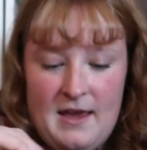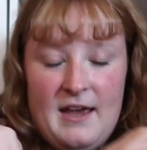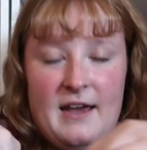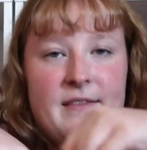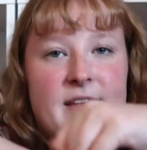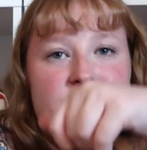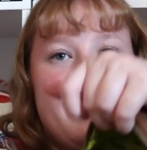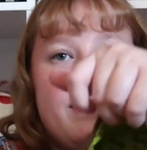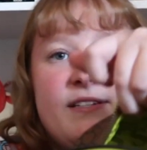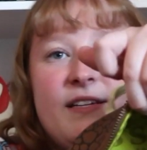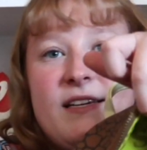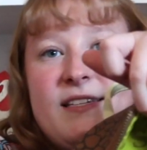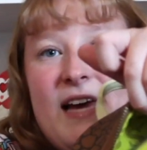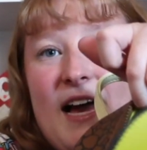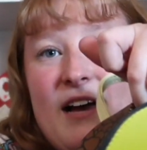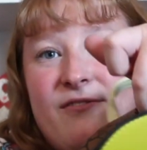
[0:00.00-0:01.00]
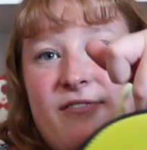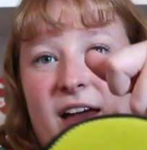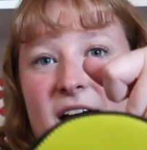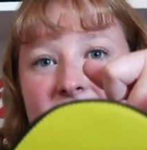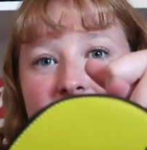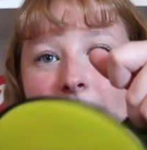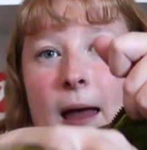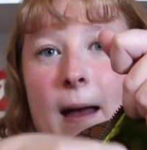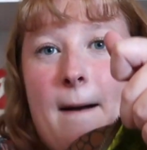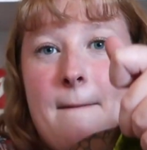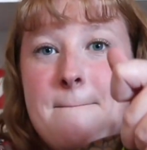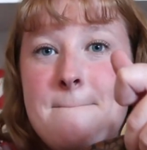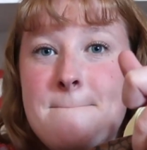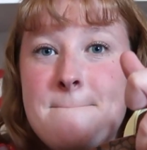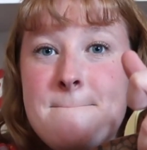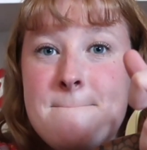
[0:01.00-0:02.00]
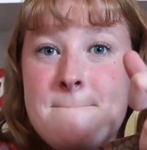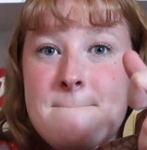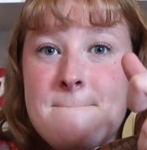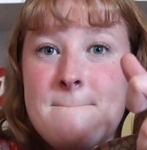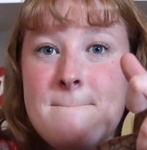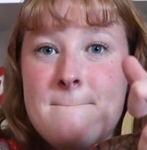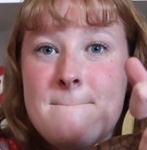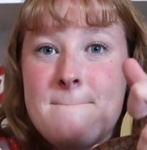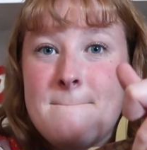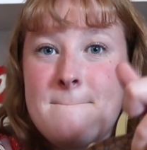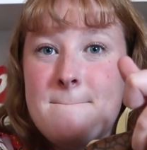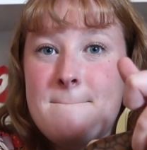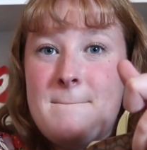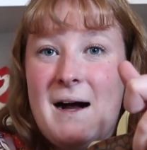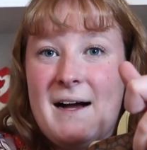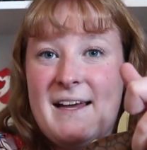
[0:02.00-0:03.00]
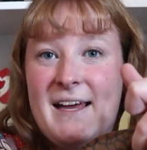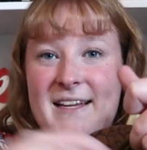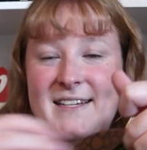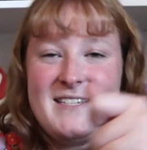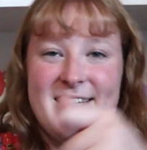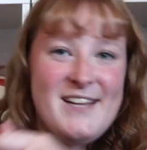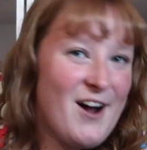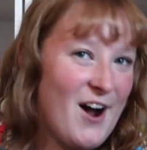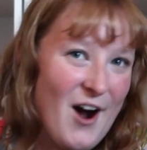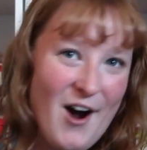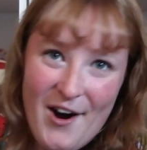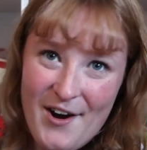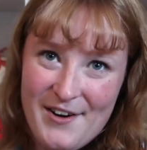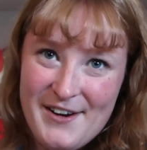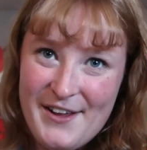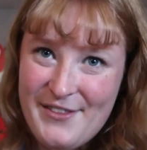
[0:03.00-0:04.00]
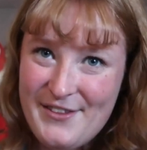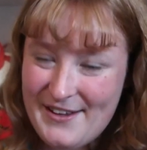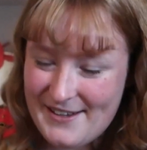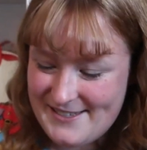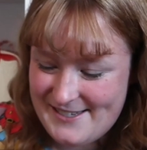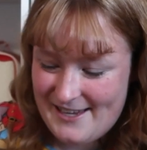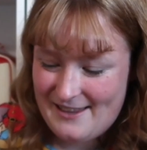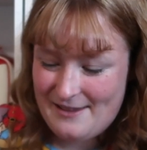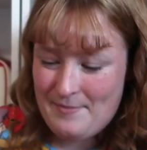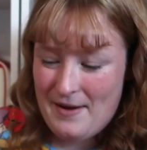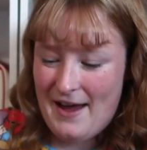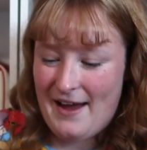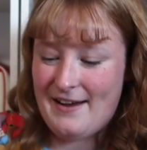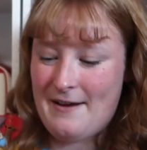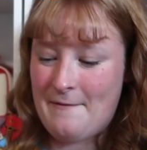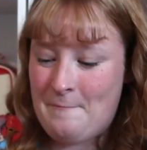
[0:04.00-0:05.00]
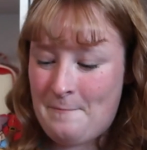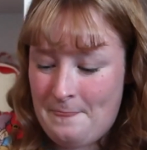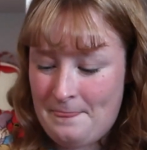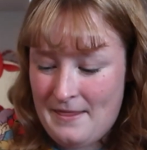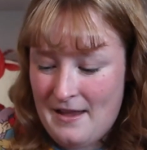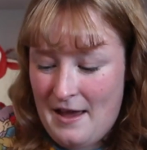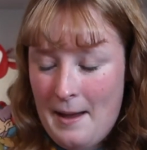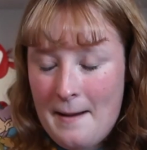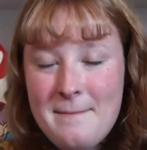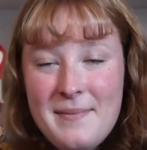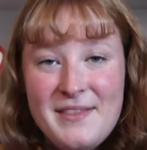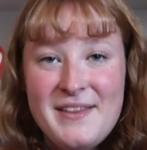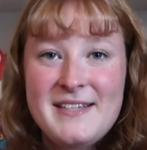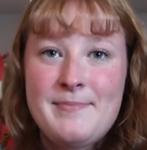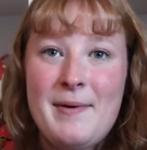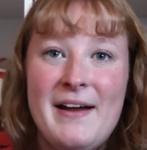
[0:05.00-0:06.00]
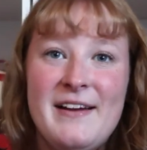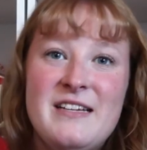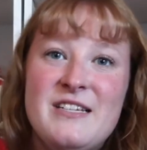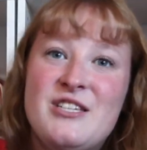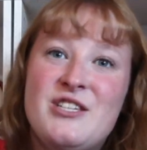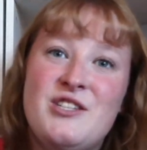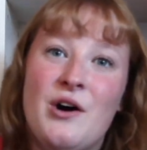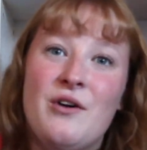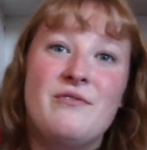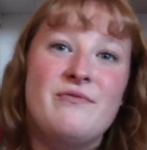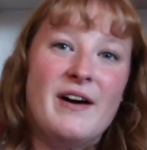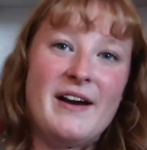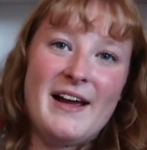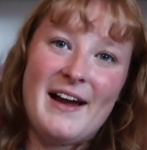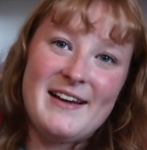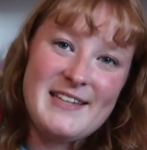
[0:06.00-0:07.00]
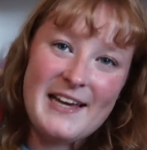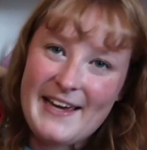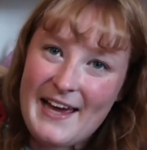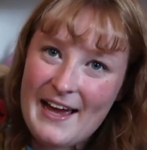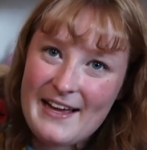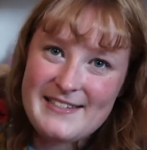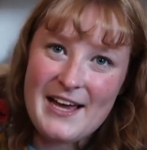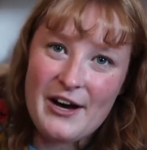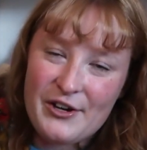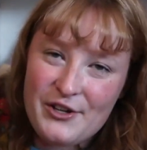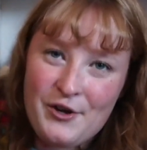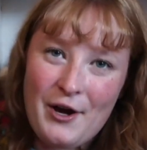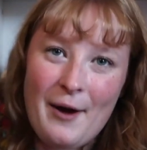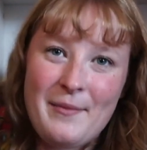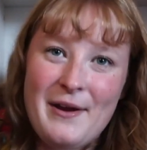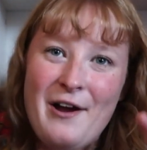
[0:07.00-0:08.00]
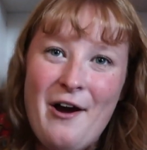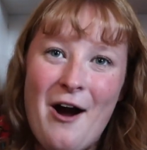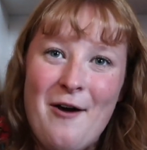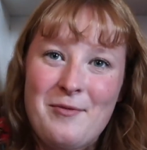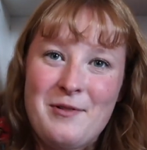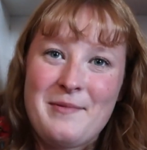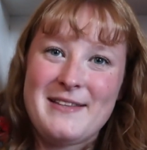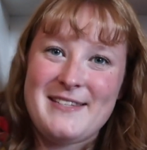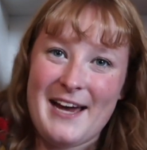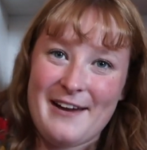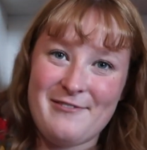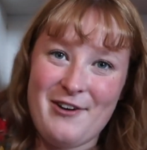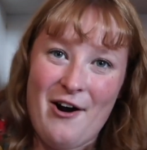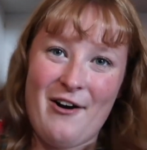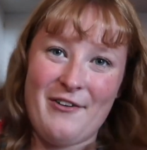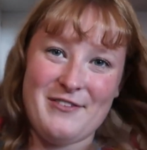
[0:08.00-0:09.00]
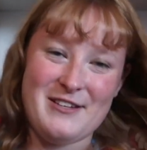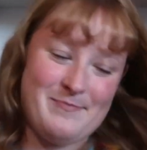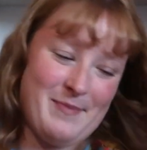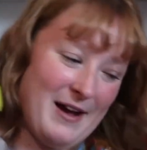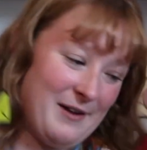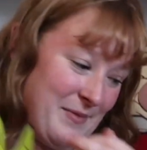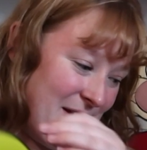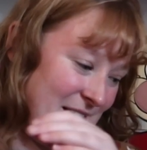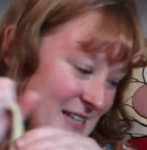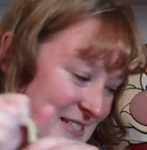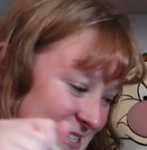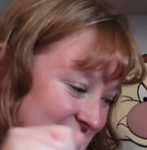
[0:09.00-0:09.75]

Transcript: And this one does have a pocket on the inside of the bag. But this bag is so funny, guys. I can't tell you how many compliments I've got on this bag because